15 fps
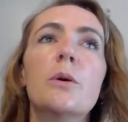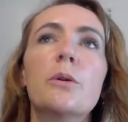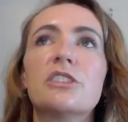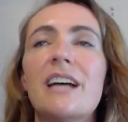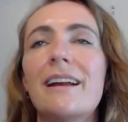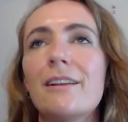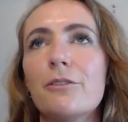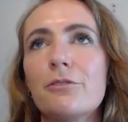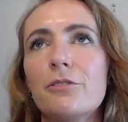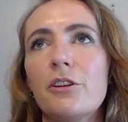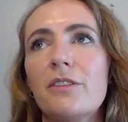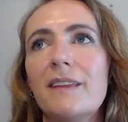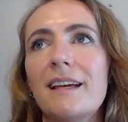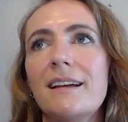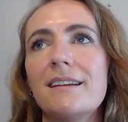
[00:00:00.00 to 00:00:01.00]
We were chatting
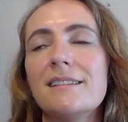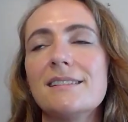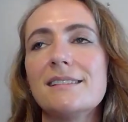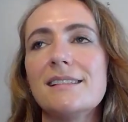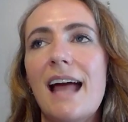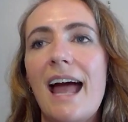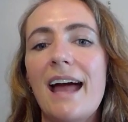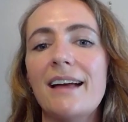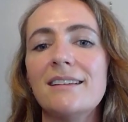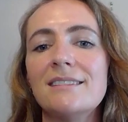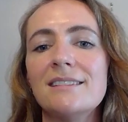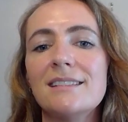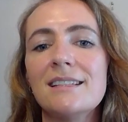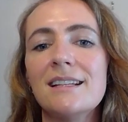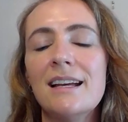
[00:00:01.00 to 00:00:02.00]
through things,
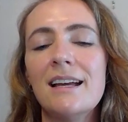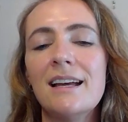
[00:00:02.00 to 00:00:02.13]
and